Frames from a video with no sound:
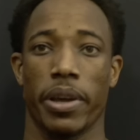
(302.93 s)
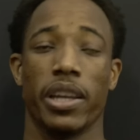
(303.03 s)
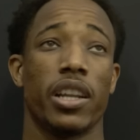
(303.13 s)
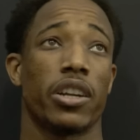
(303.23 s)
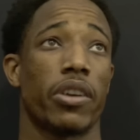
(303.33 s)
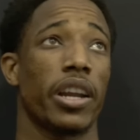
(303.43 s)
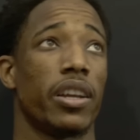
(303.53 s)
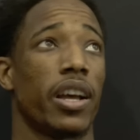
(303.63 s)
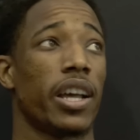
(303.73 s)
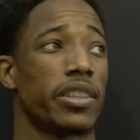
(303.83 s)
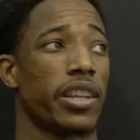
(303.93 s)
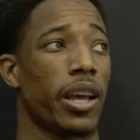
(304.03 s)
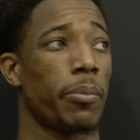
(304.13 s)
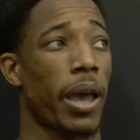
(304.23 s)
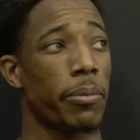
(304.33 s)
Man, he looked great. Honestly,
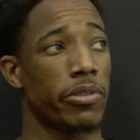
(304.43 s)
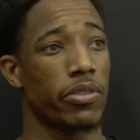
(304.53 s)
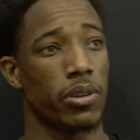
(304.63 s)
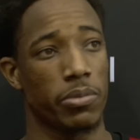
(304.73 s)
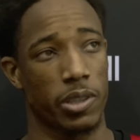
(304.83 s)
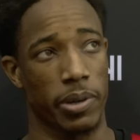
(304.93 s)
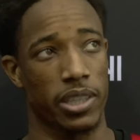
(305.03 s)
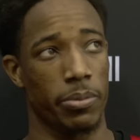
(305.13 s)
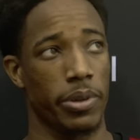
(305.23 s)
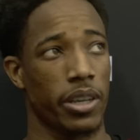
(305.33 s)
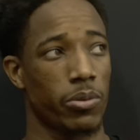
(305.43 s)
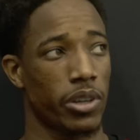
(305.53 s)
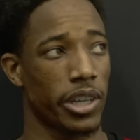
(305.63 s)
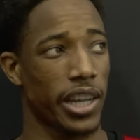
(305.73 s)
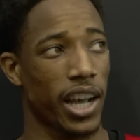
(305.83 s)
I'm happy for him, especially being
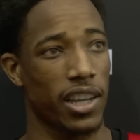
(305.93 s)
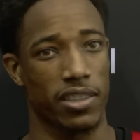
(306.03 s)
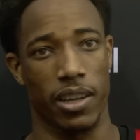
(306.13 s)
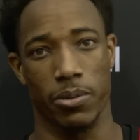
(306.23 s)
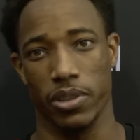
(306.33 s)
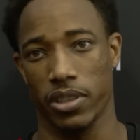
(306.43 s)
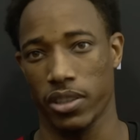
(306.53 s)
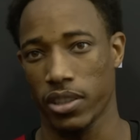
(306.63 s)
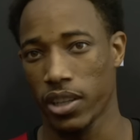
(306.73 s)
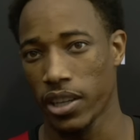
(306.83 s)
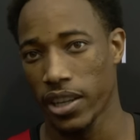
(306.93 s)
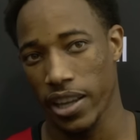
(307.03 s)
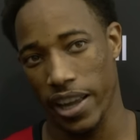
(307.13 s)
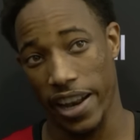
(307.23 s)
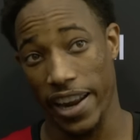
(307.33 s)
one of the guys that was
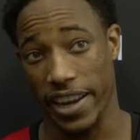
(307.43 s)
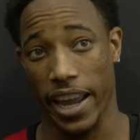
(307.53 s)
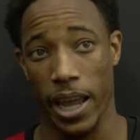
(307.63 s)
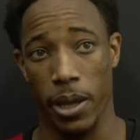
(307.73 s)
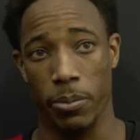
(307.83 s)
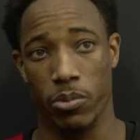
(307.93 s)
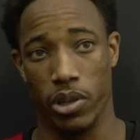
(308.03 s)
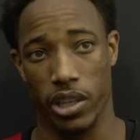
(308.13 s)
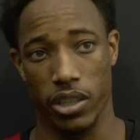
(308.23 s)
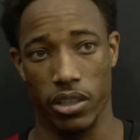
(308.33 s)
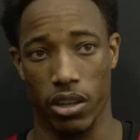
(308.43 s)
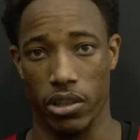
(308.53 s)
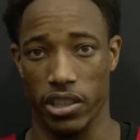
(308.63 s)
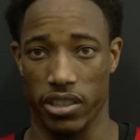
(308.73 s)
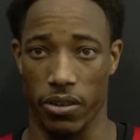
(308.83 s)
in that game where, you know,
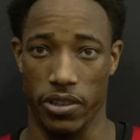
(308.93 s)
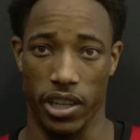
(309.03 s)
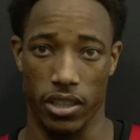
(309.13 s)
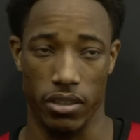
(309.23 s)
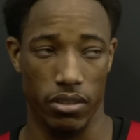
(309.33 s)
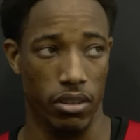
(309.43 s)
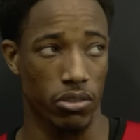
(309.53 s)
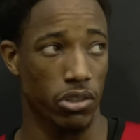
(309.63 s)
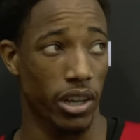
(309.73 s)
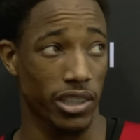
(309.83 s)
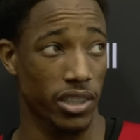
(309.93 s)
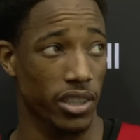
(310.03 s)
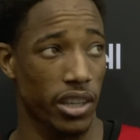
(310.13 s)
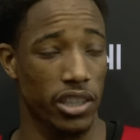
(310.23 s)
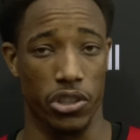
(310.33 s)
he suffered that, you know, tragic
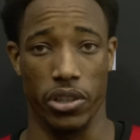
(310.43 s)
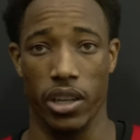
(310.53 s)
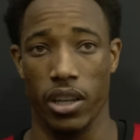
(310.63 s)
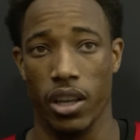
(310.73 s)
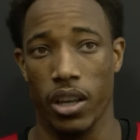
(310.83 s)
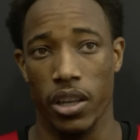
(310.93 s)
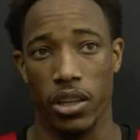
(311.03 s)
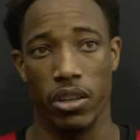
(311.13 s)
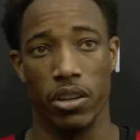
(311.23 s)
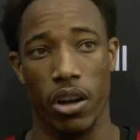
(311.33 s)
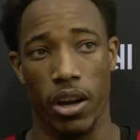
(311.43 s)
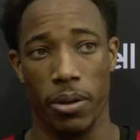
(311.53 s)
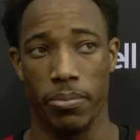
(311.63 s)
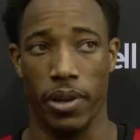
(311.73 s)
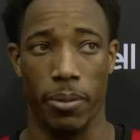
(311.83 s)
injury. You know,
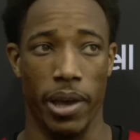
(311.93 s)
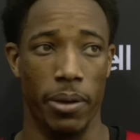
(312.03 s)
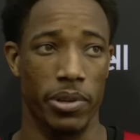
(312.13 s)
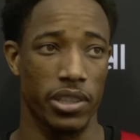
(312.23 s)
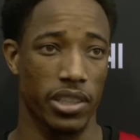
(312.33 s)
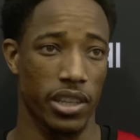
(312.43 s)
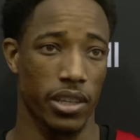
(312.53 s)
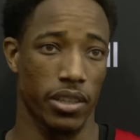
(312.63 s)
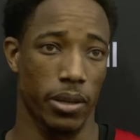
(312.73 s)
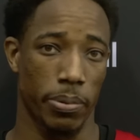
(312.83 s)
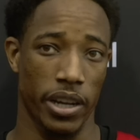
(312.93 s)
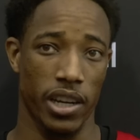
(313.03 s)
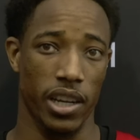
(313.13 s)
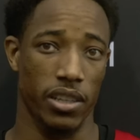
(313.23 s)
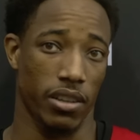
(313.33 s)
I'm happy to see a
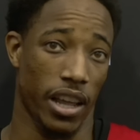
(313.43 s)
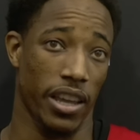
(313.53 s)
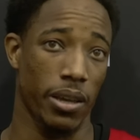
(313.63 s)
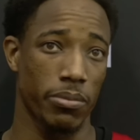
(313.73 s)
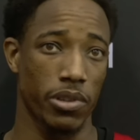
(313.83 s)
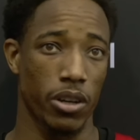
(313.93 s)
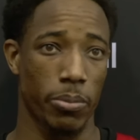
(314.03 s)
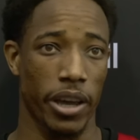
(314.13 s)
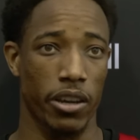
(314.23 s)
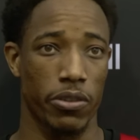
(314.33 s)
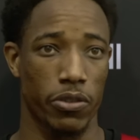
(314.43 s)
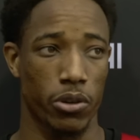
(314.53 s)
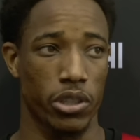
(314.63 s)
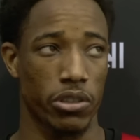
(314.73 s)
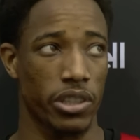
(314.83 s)
player like him, you know, back on the
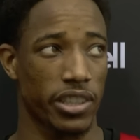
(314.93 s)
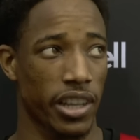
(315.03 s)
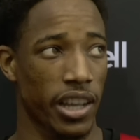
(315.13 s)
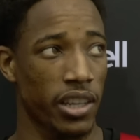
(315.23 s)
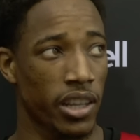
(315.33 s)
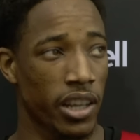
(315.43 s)
floor doing his thing.